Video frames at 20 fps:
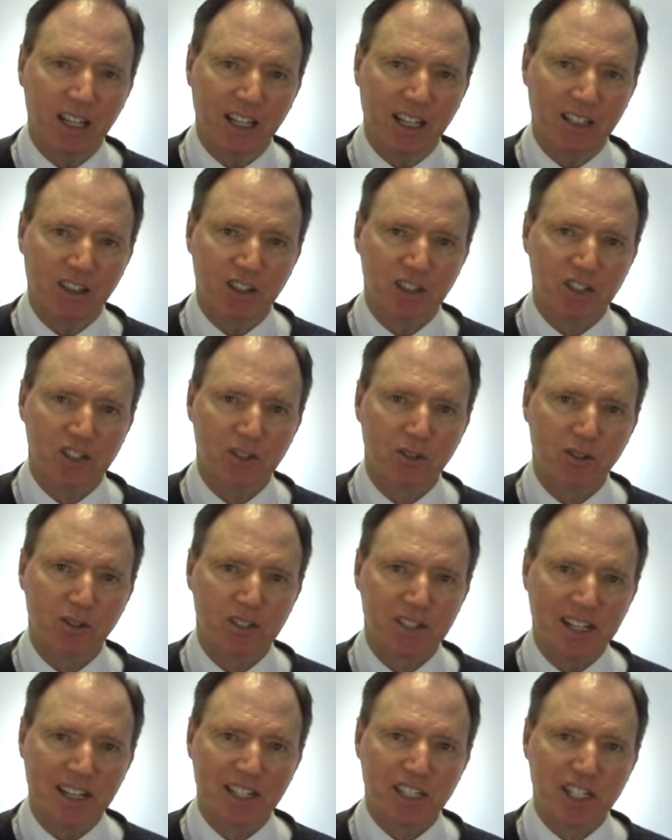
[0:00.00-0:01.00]
at the
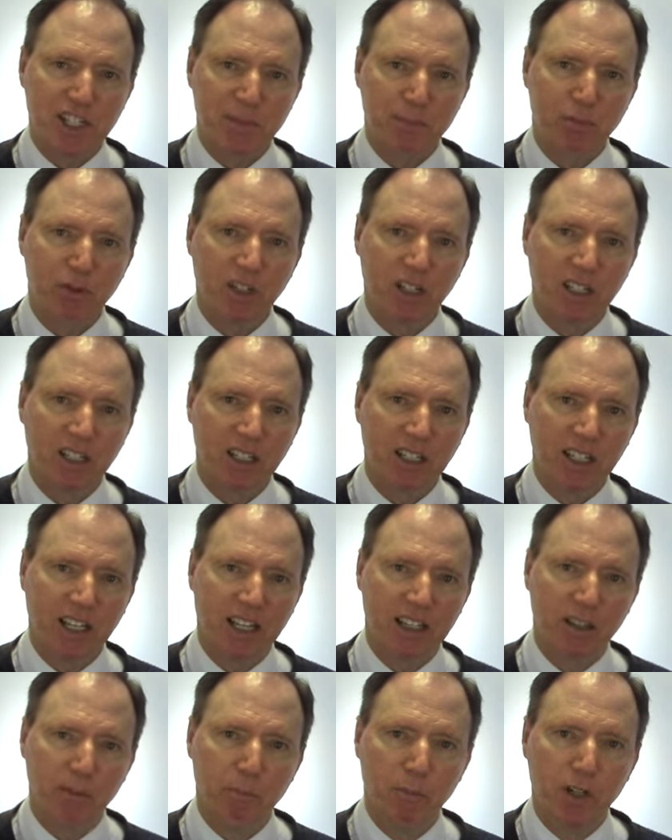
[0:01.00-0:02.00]
source, a spring,
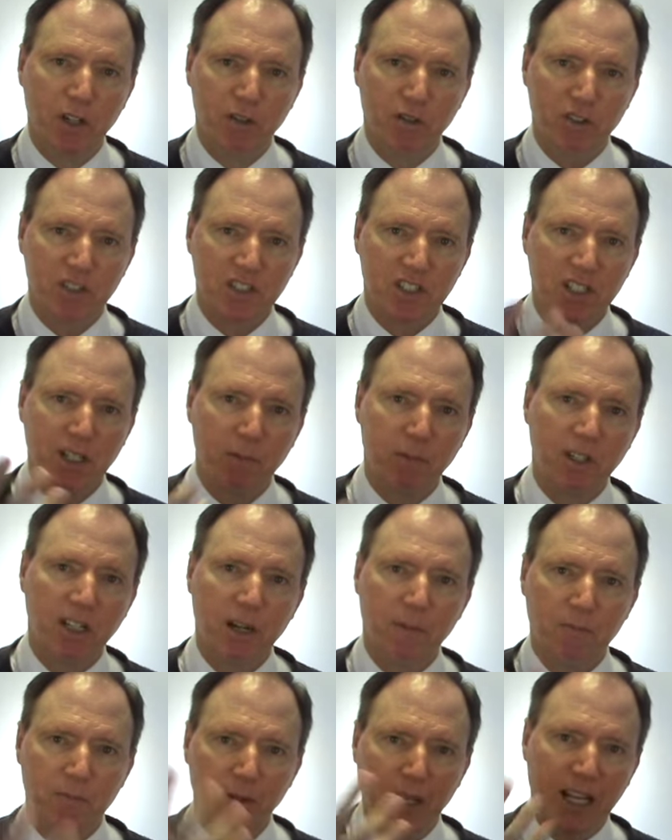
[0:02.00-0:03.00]
and the minerals coming
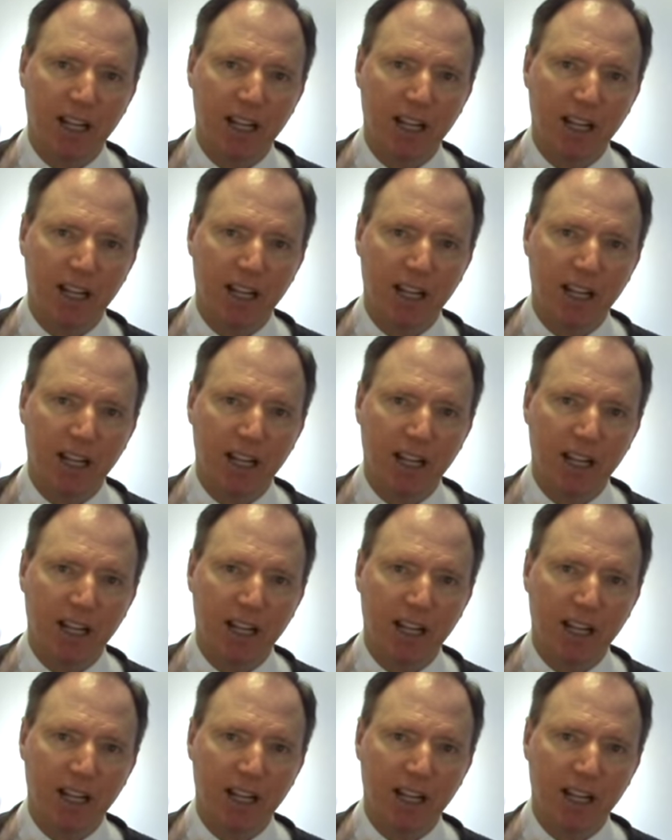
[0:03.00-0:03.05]
up